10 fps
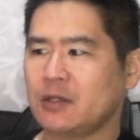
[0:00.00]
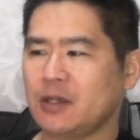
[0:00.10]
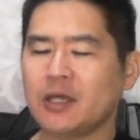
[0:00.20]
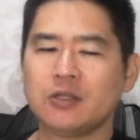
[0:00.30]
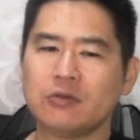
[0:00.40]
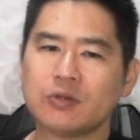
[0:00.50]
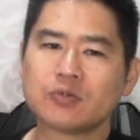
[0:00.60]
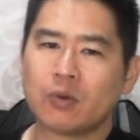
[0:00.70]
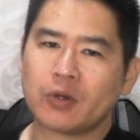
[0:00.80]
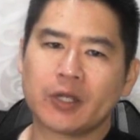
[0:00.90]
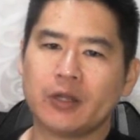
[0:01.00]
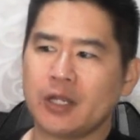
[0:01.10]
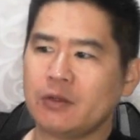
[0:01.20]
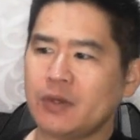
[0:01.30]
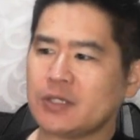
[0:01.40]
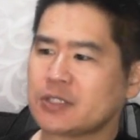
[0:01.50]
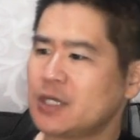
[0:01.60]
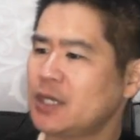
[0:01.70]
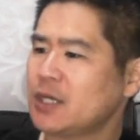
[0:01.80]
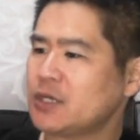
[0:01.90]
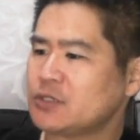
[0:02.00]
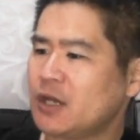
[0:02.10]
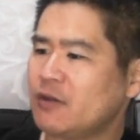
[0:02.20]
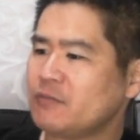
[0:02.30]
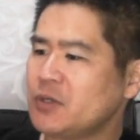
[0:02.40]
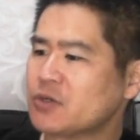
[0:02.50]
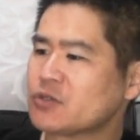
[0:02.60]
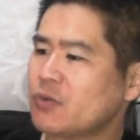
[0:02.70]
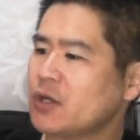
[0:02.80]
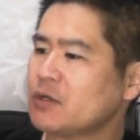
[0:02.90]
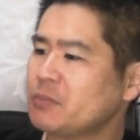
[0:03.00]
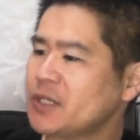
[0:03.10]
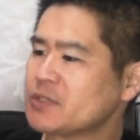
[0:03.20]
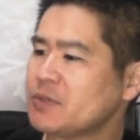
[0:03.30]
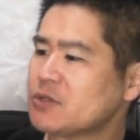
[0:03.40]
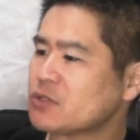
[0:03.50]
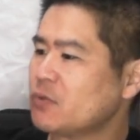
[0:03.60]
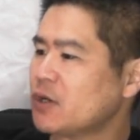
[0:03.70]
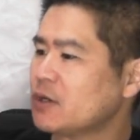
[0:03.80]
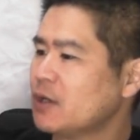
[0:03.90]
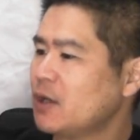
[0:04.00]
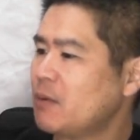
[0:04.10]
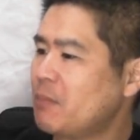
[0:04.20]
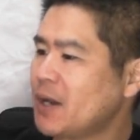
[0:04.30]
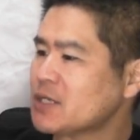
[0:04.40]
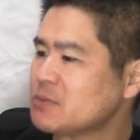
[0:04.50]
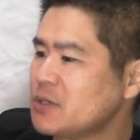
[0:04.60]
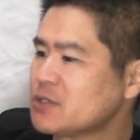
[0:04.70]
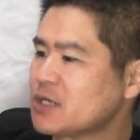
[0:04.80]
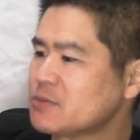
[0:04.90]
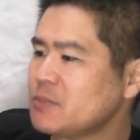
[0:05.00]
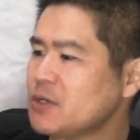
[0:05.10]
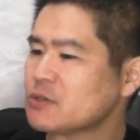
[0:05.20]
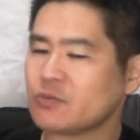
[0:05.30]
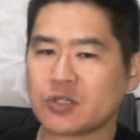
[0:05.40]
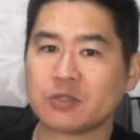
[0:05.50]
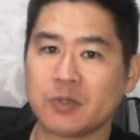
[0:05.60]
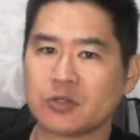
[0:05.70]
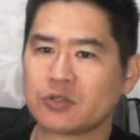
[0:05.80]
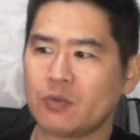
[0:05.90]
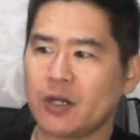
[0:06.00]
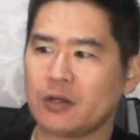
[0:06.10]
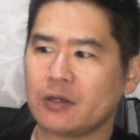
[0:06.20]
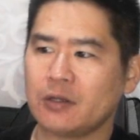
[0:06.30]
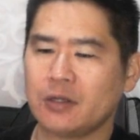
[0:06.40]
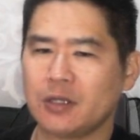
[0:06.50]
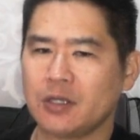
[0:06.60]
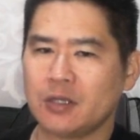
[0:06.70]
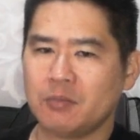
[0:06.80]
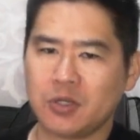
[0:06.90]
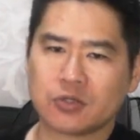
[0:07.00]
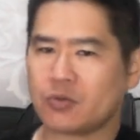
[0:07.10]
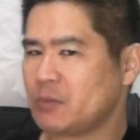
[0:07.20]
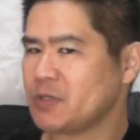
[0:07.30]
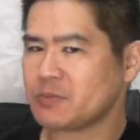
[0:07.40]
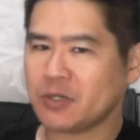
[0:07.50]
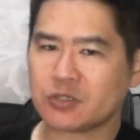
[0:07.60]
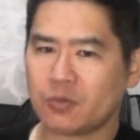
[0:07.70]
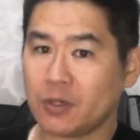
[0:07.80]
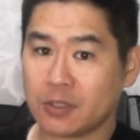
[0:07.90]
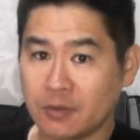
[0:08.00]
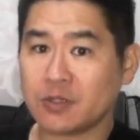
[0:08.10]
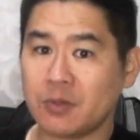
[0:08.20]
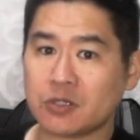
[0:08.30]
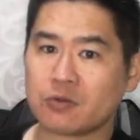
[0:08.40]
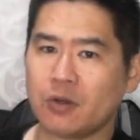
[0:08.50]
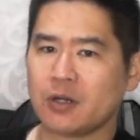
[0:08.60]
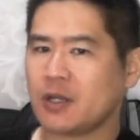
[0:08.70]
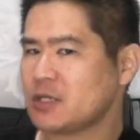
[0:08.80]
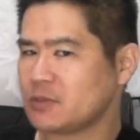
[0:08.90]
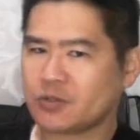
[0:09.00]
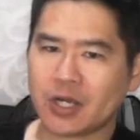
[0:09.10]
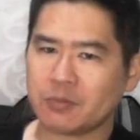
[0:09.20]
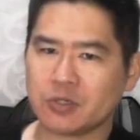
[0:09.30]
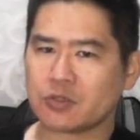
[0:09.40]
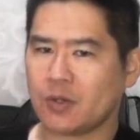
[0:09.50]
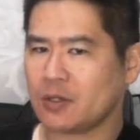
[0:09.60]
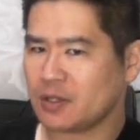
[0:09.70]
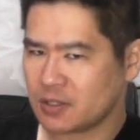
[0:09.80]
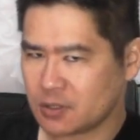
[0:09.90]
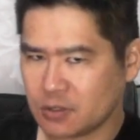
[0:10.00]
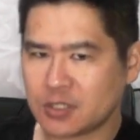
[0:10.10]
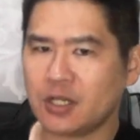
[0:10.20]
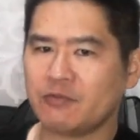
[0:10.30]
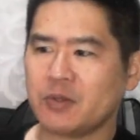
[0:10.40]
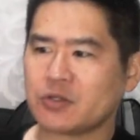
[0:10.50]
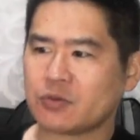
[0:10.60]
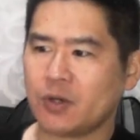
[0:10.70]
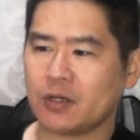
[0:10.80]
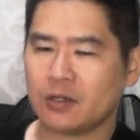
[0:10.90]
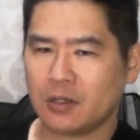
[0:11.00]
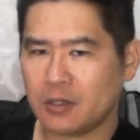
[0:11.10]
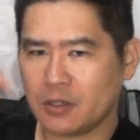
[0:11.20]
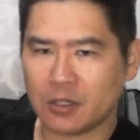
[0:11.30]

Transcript: And the units will work out anyways, because you'll have meter squared plus meter squared minus meters times meters, which is meters squared. Meter squared plus meter squared gives you meter squared. Subtract meter squared, you still have meter squared. You're